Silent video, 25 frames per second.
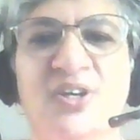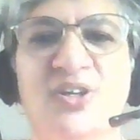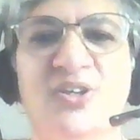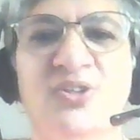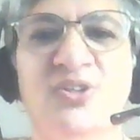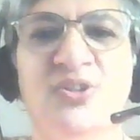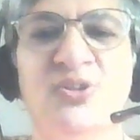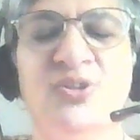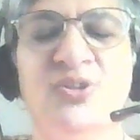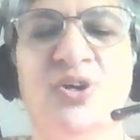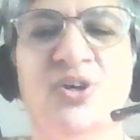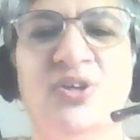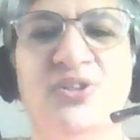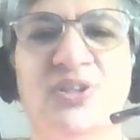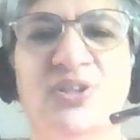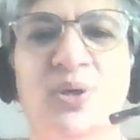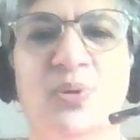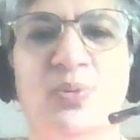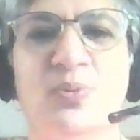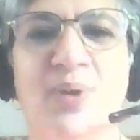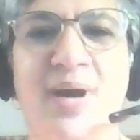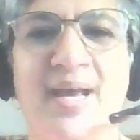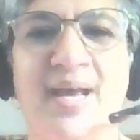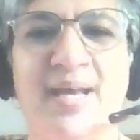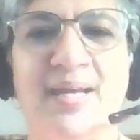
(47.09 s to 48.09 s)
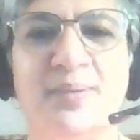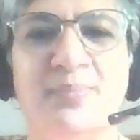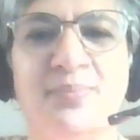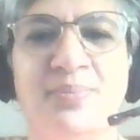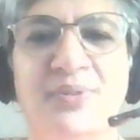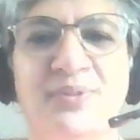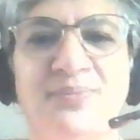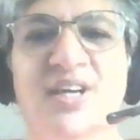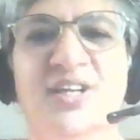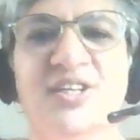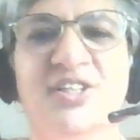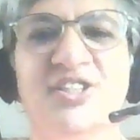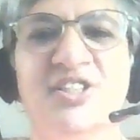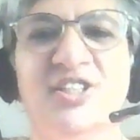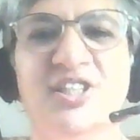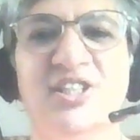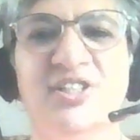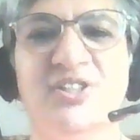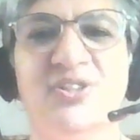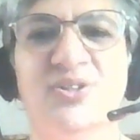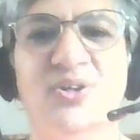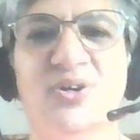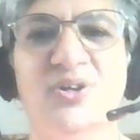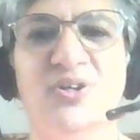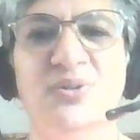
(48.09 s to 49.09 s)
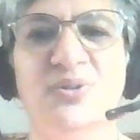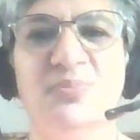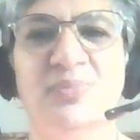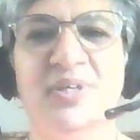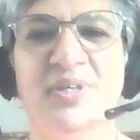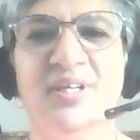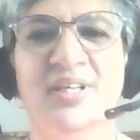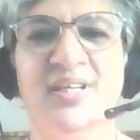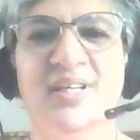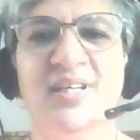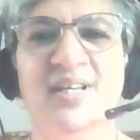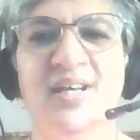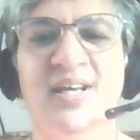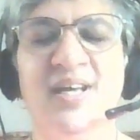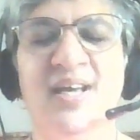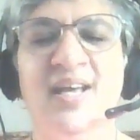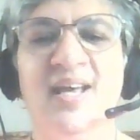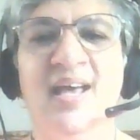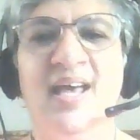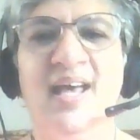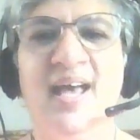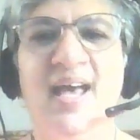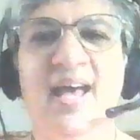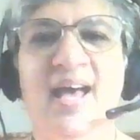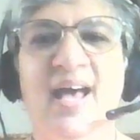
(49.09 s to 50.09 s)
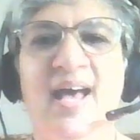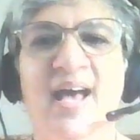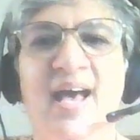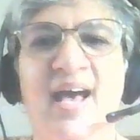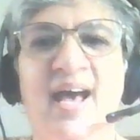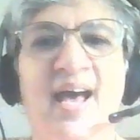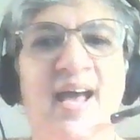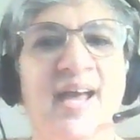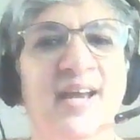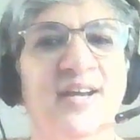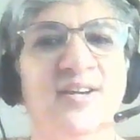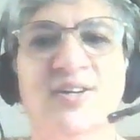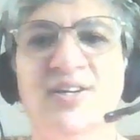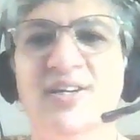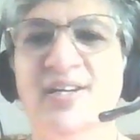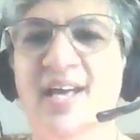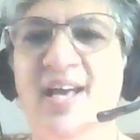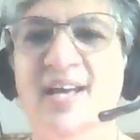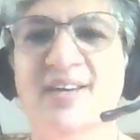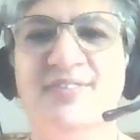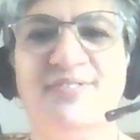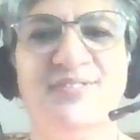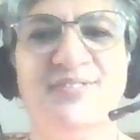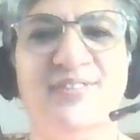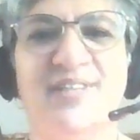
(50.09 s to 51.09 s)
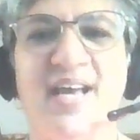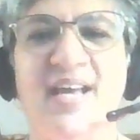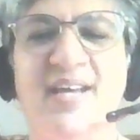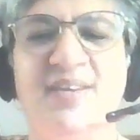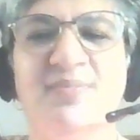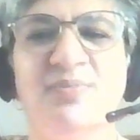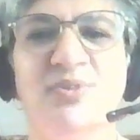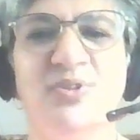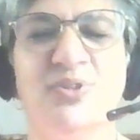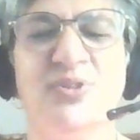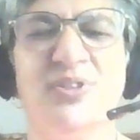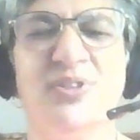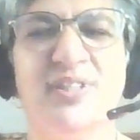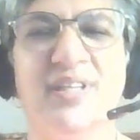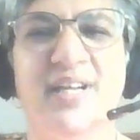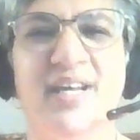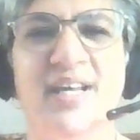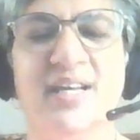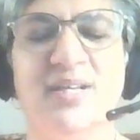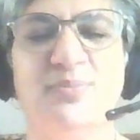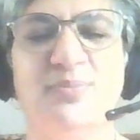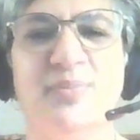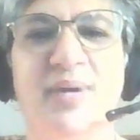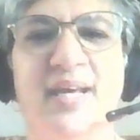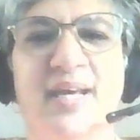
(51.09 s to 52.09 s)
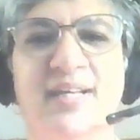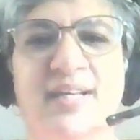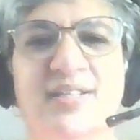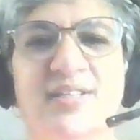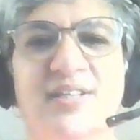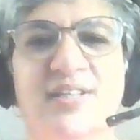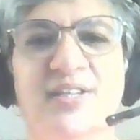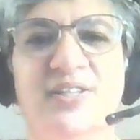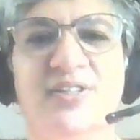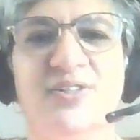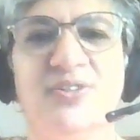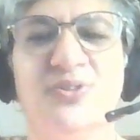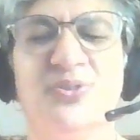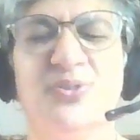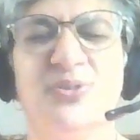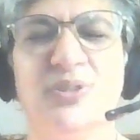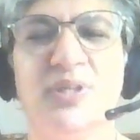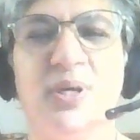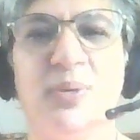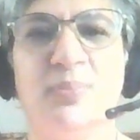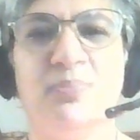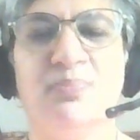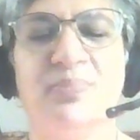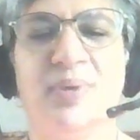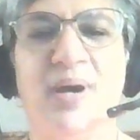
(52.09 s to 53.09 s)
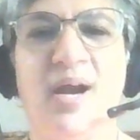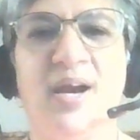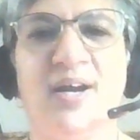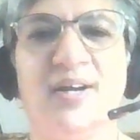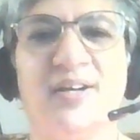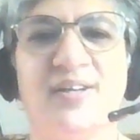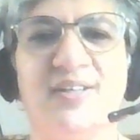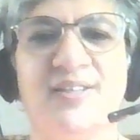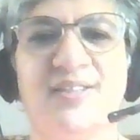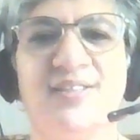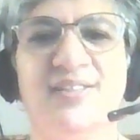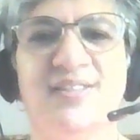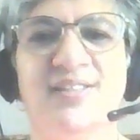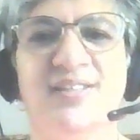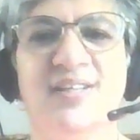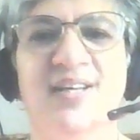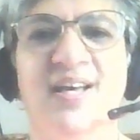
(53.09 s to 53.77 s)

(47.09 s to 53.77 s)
You know the vibe. She told me, I don't have time to take my kid to the park.